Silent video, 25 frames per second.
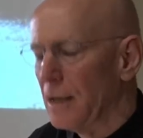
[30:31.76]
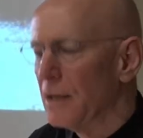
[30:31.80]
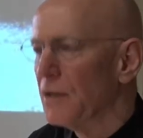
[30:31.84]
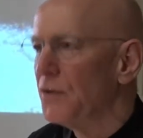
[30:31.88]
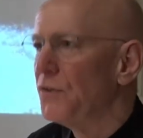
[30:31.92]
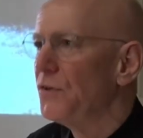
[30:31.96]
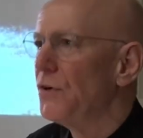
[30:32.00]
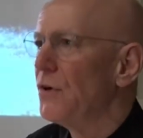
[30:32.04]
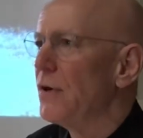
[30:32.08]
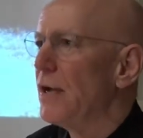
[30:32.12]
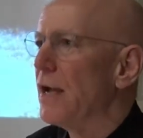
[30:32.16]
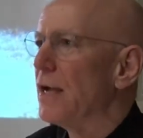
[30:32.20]
The
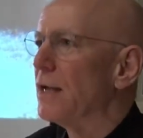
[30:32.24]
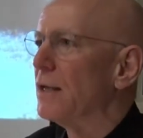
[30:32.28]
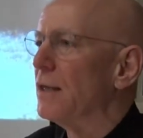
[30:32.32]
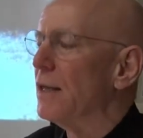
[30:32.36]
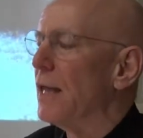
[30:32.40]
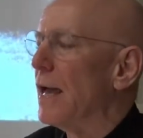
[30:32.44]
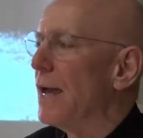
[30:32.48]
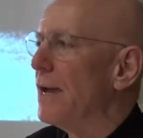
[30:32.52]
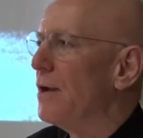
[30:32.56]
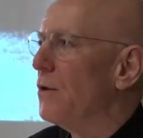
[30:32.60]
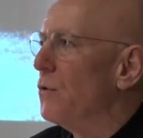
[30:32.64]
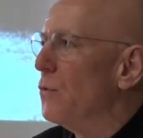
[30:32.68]
Syriac
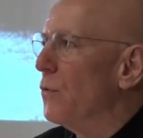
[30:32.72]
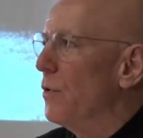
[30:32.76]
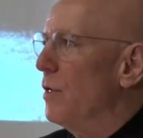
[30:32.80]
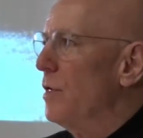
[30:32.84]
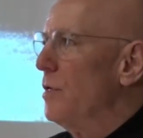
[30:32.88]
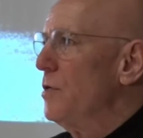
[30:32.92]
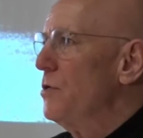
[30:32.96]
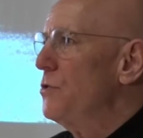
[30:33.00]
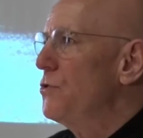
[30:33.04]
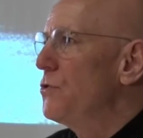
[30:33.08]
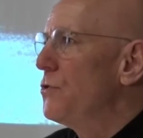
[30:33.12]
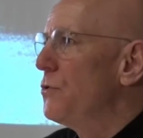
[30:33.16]

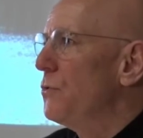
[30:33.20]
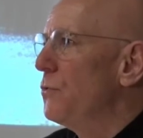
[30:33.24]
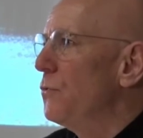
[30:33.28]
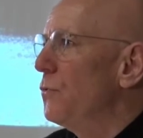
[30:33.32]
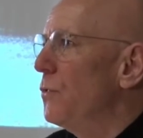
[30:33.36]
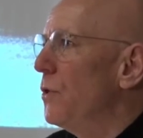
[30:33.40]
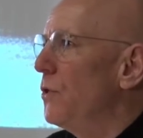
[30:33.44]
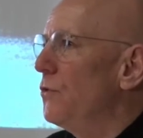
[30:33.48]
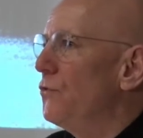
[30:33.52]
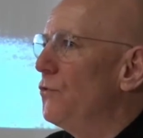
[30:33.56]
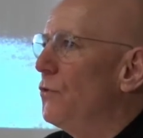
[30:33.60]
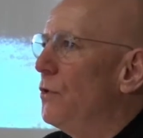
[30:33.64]
language,
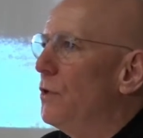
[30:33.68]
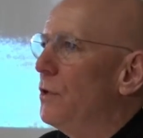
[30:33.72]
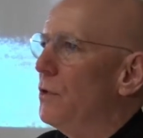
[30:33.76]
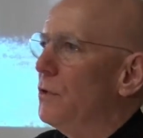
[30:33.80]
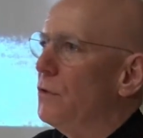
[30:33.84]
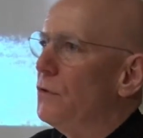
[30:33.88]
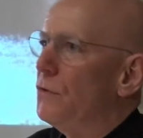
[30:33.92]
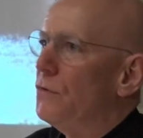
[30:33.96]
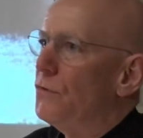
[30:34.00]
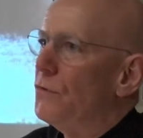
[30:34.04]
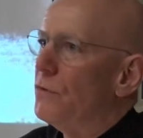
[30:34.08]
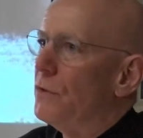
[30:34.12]
which
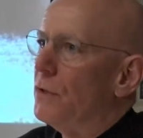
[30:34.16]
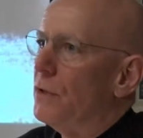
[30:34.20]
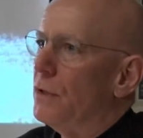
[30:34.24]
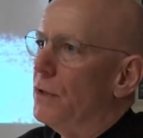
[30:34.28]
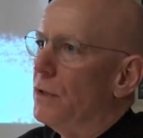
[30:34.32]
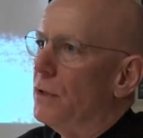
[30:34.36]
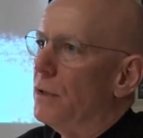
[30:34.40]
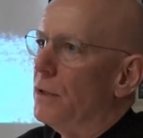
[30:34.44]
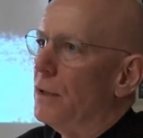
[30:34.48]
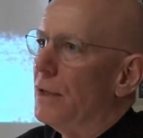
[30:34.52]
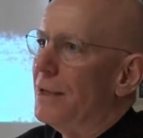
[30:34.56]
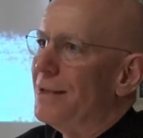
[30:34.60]
is
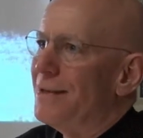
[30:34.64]
uh,